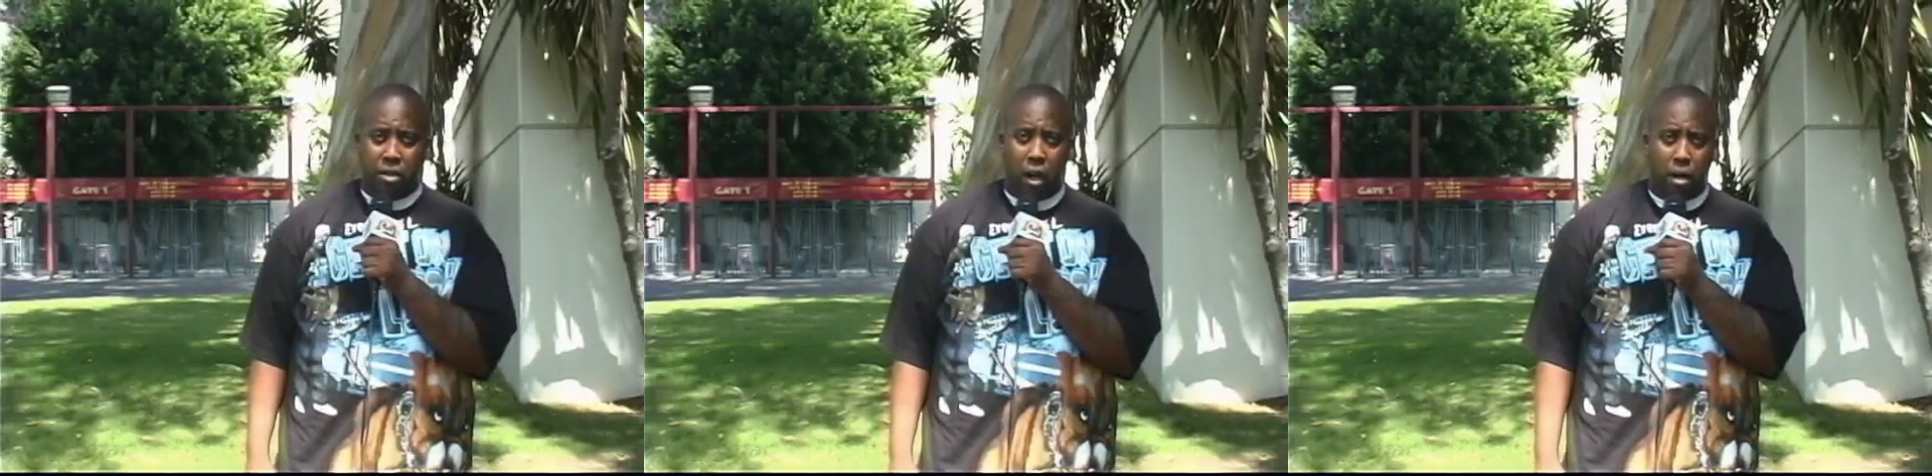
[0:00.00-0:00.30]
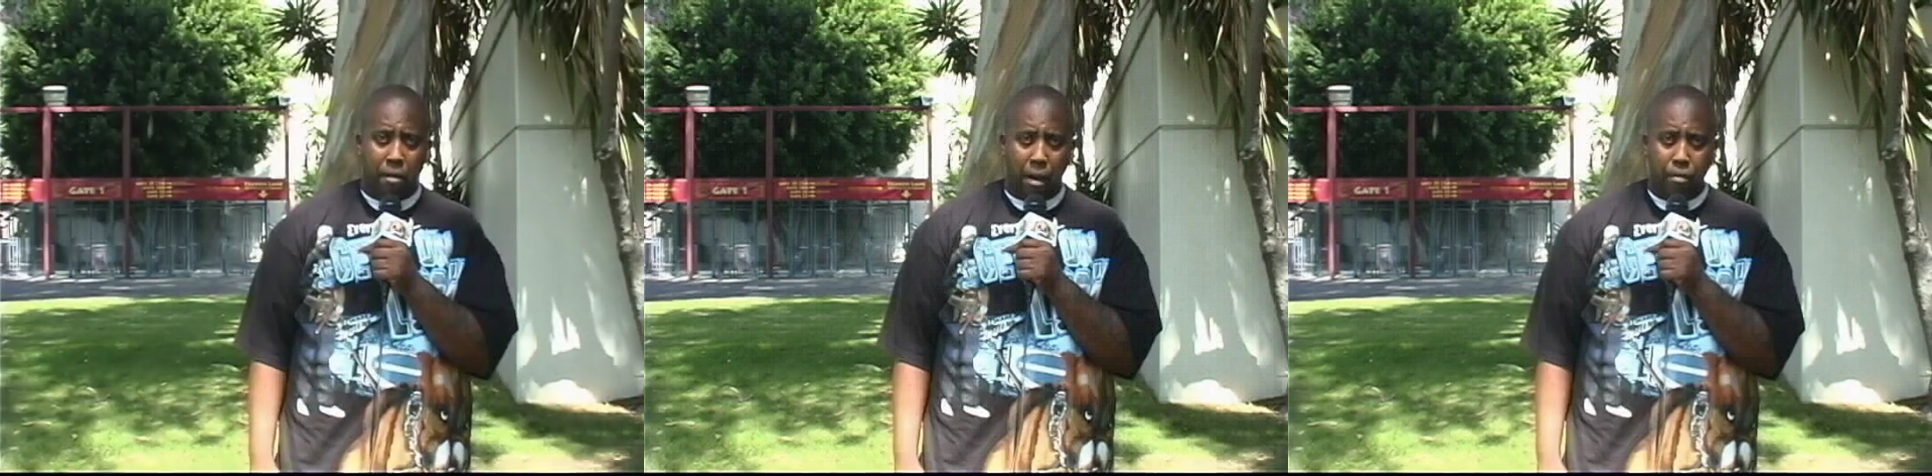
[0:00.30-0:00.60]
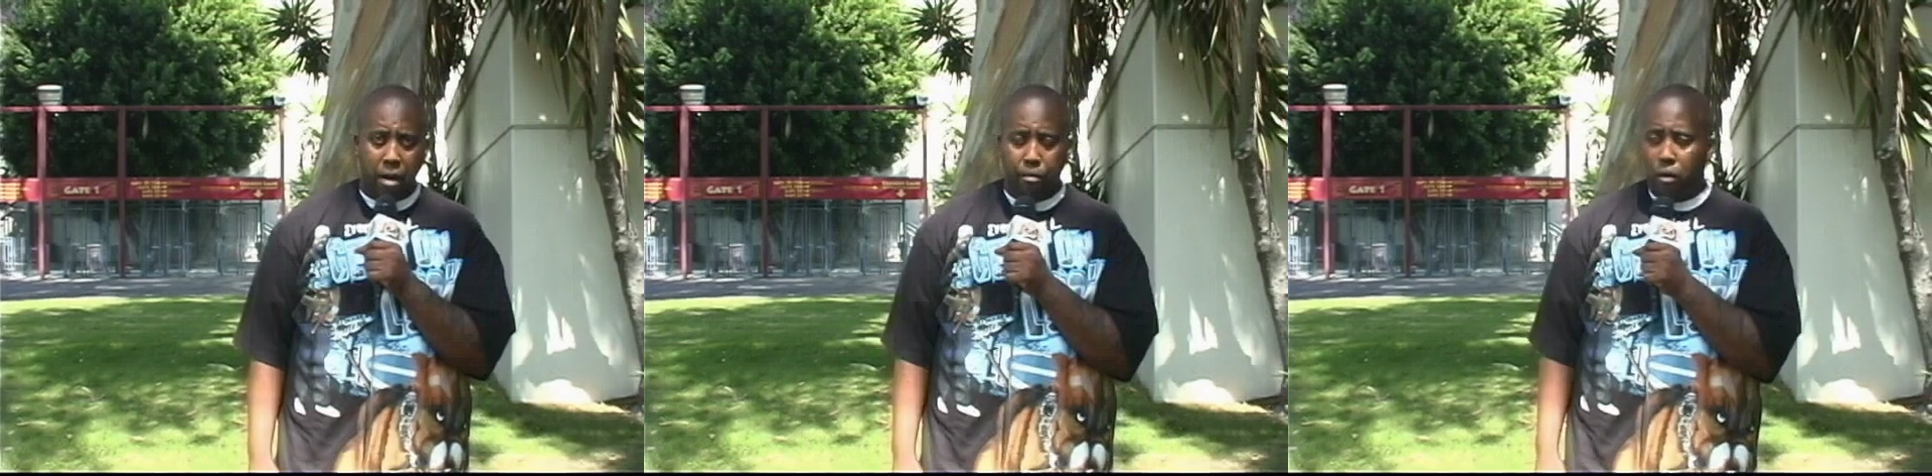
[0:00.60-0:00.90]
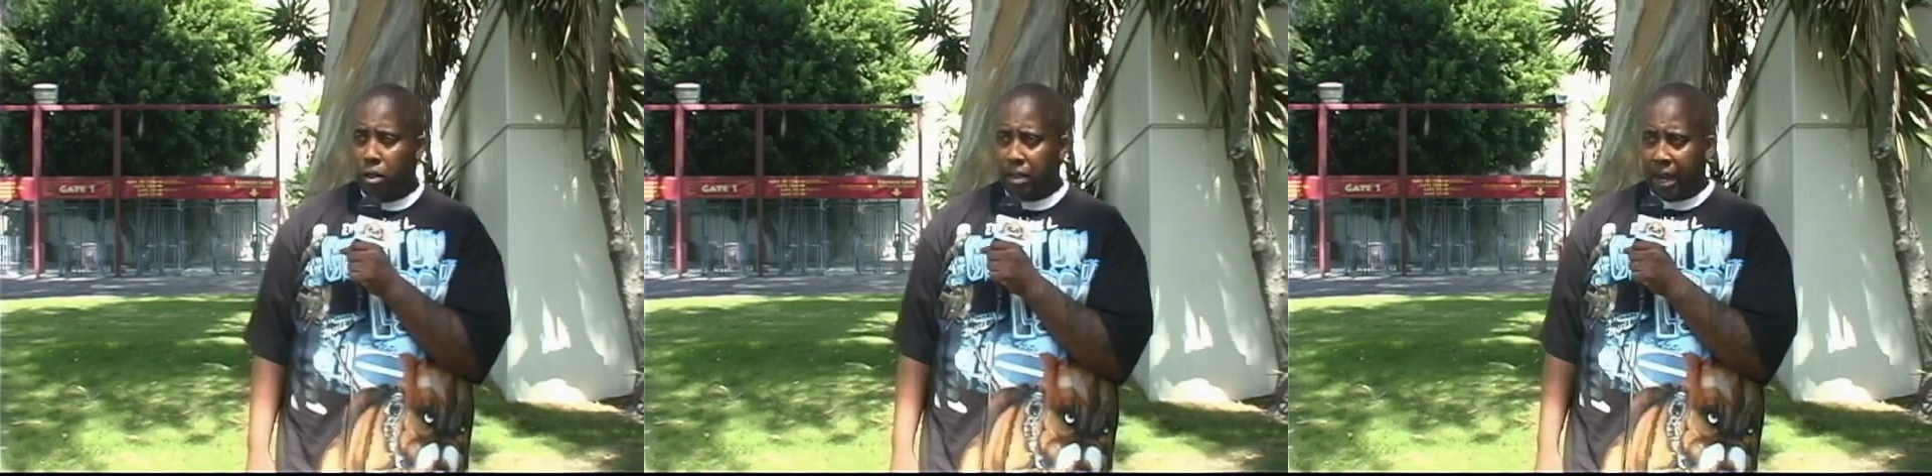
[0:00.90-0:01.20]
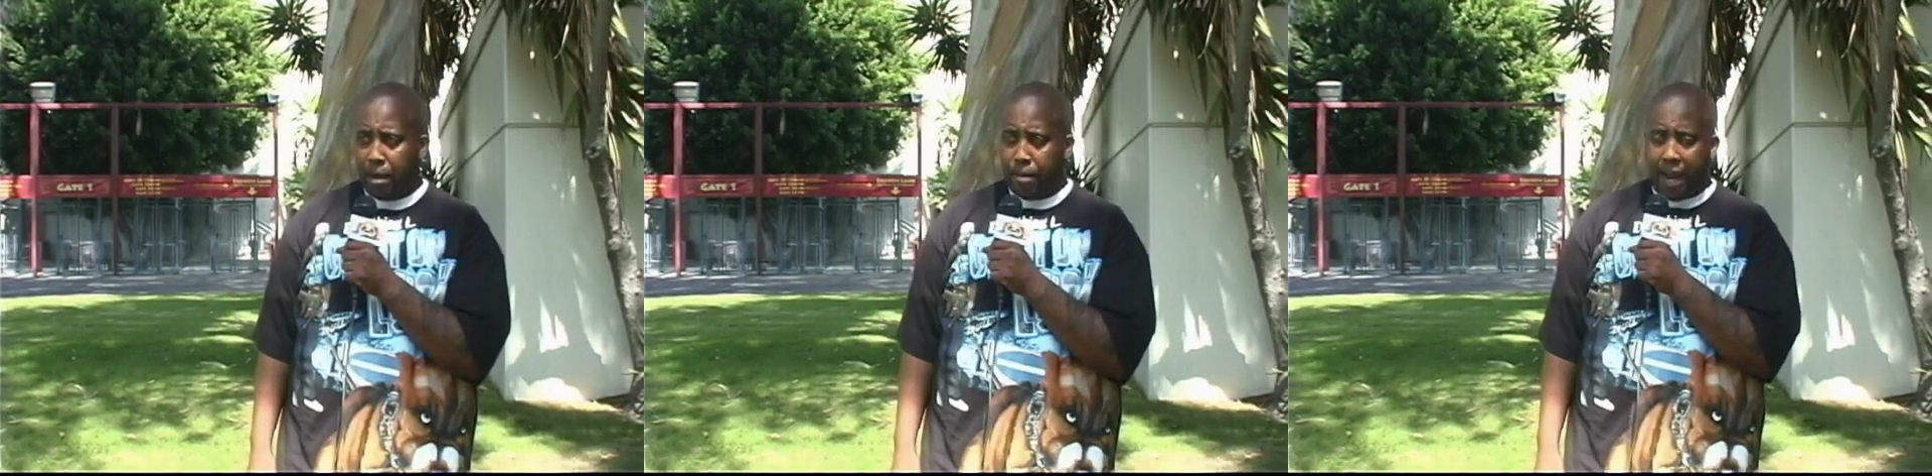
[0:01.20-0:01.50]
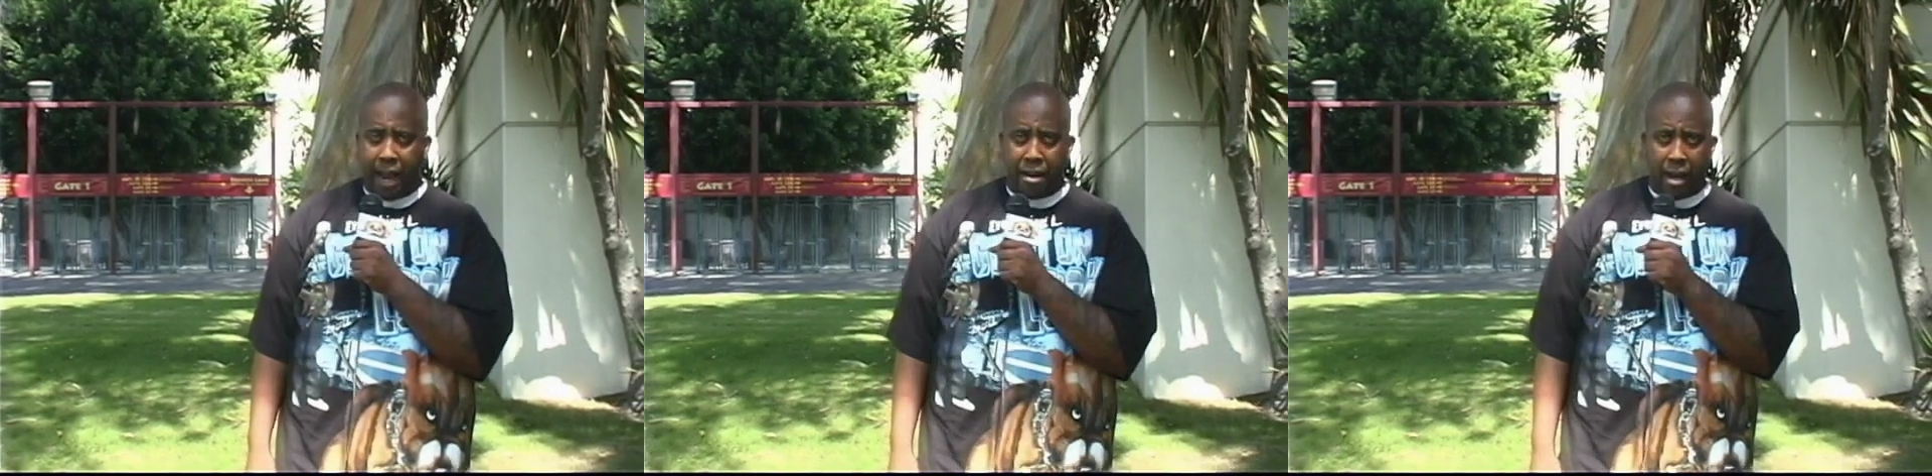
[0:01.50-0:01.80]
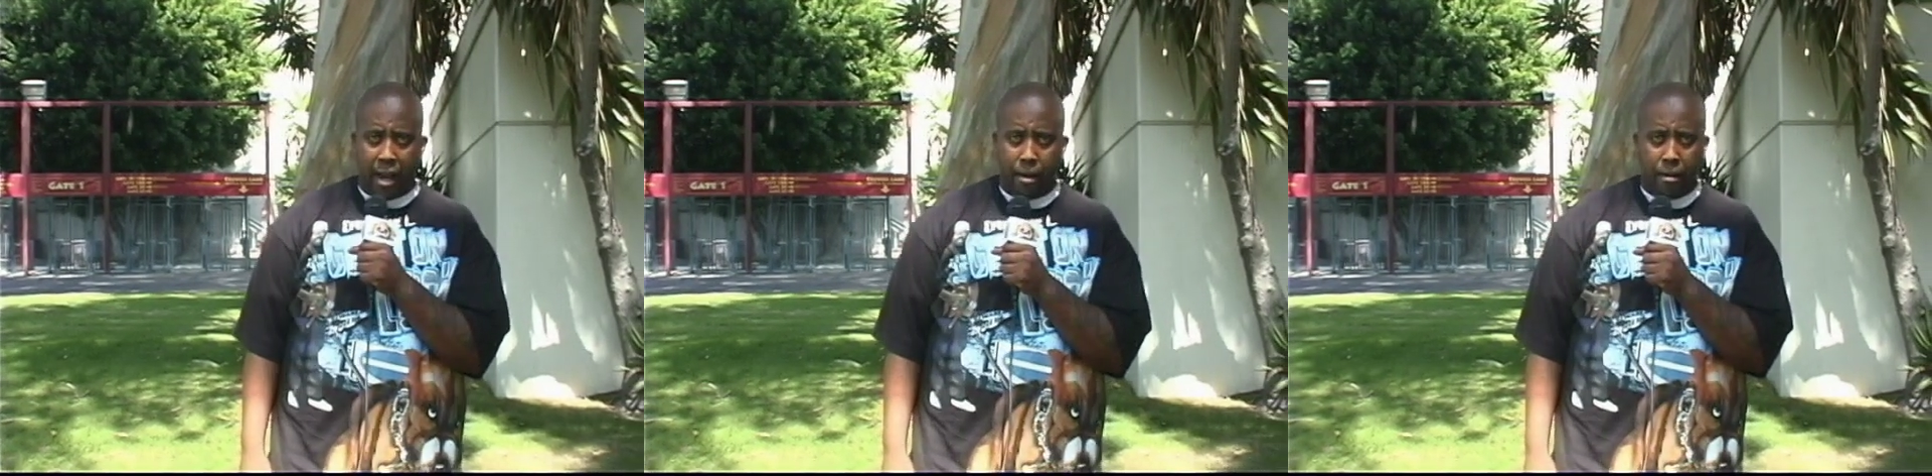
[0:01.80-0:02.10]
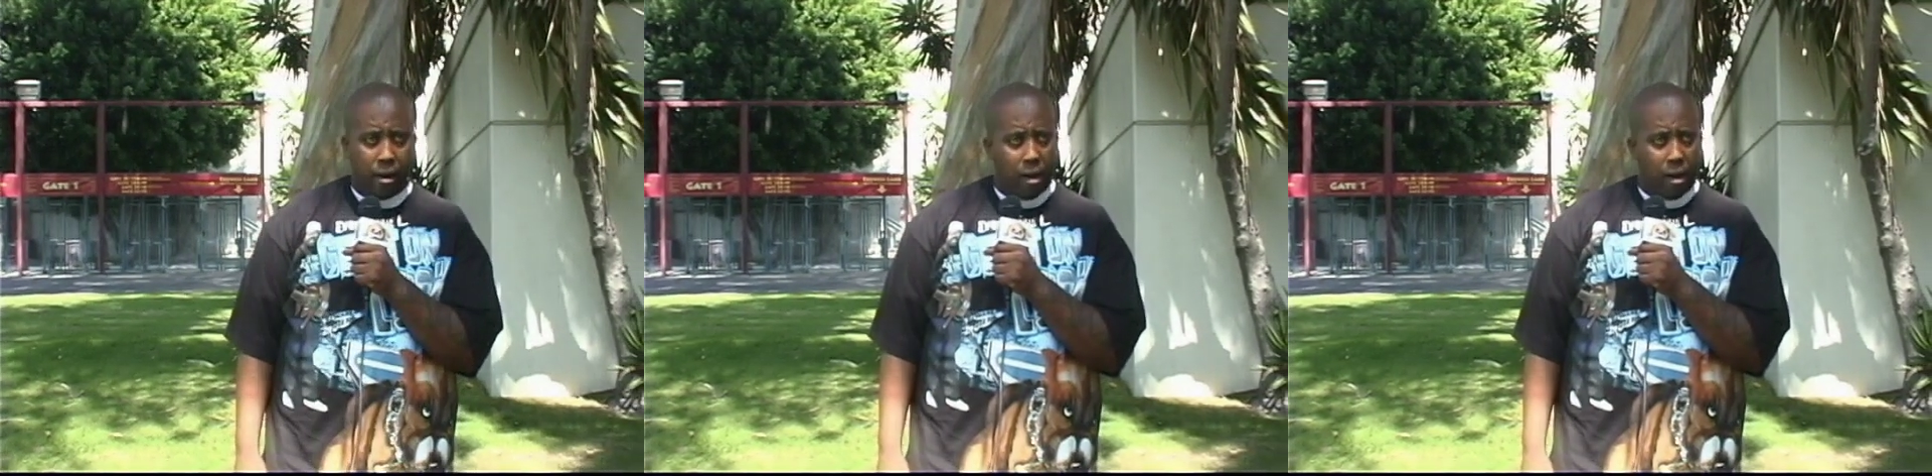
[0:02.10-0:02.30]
talking about pit bulls got a bad name.